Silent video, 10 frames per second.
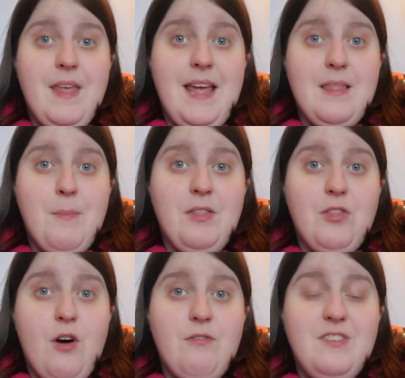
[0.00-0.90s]
in the
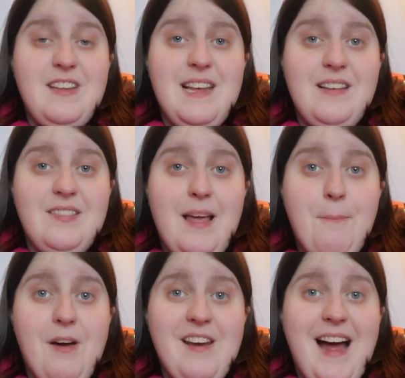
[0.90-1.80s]
month of
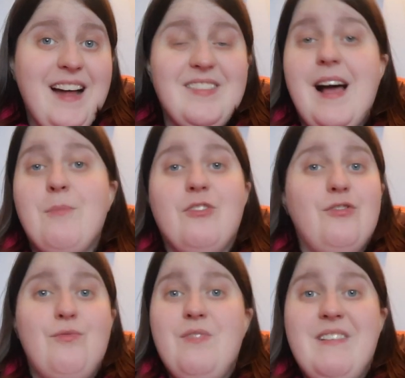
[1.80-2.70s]
December, and I'm
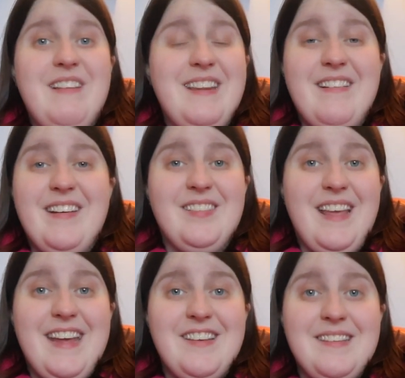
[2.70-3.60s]
just really
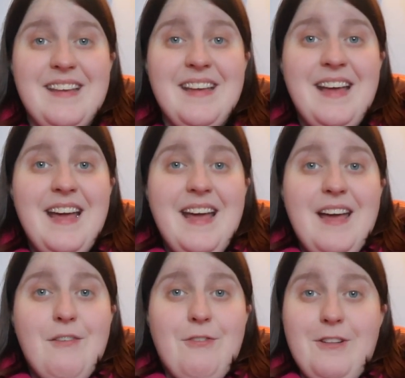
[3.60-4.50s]
excited
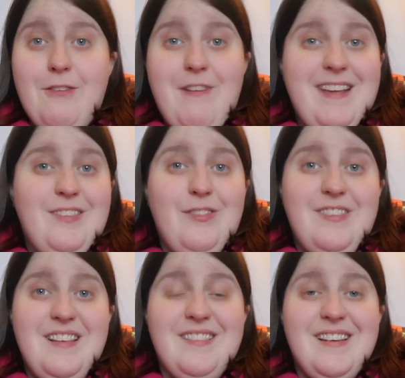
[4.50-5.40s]
for the festive
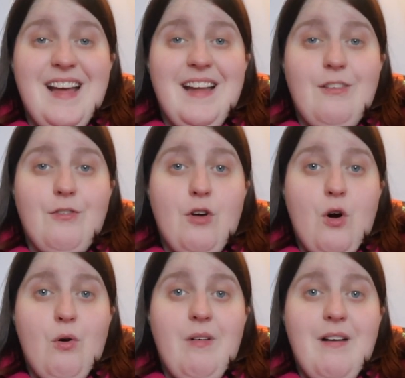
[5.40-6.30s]
season and for
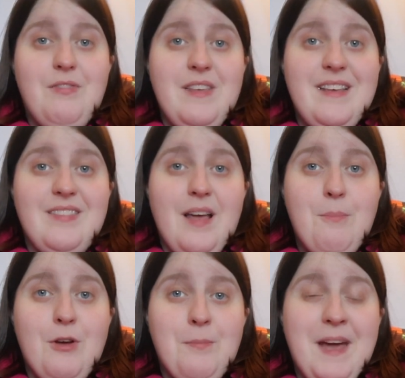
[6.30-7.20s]
all of these
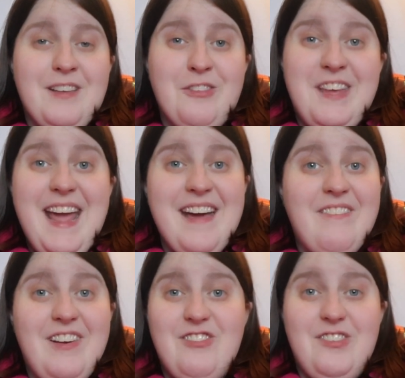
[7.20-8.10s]
book picks. So
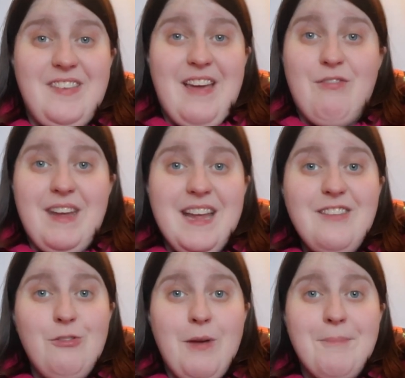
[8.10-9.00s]
yeah, let's just get right
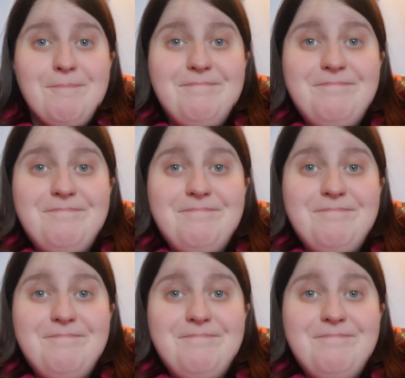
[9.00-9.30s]
into it.